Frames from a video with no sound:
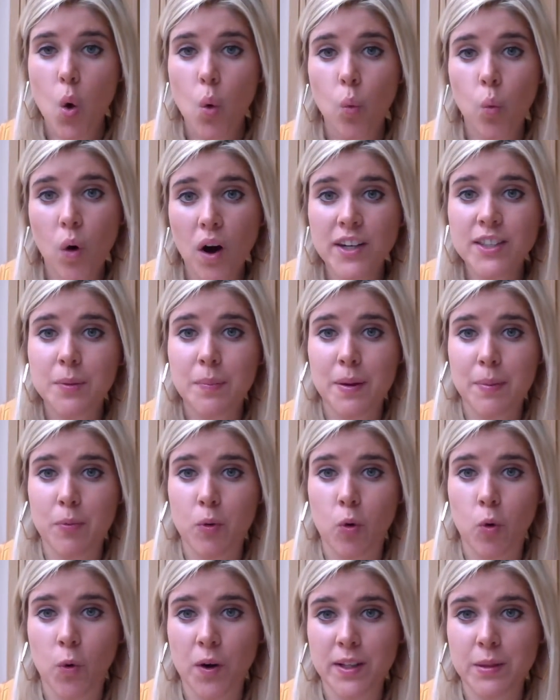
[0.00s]
Why do people
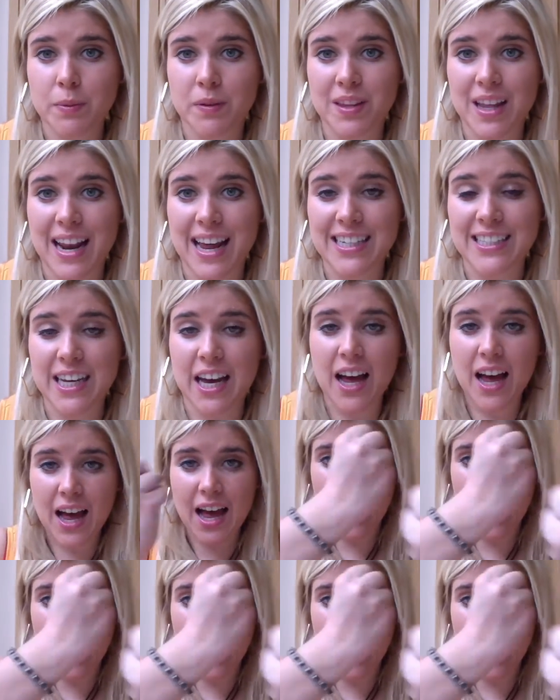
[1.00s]
always put the letter